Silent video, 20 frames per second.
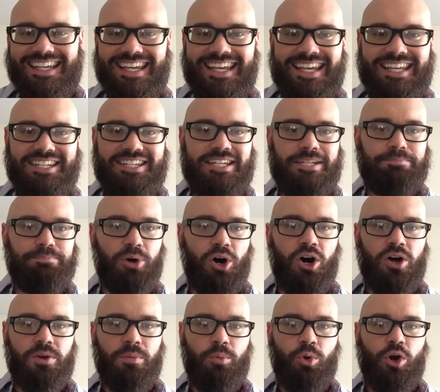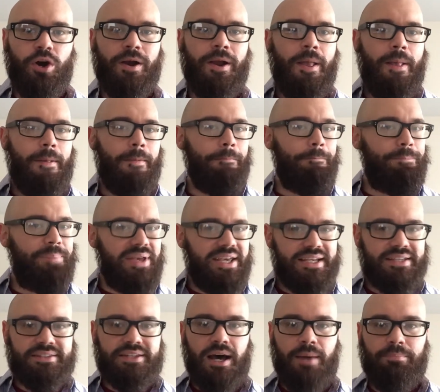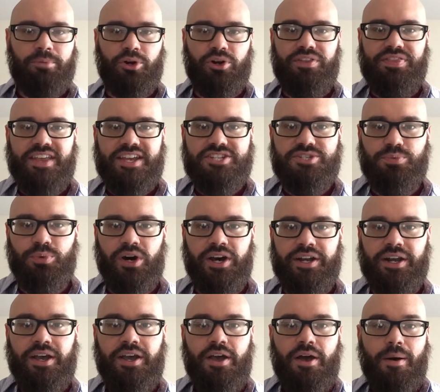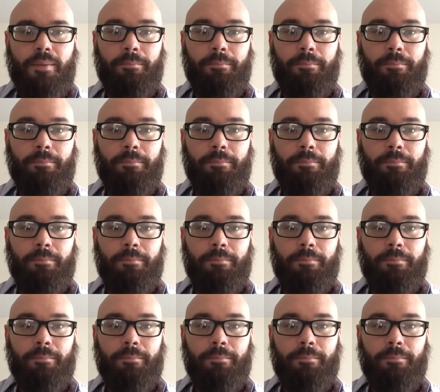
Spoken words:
Indy-Baltimore, big number in this one.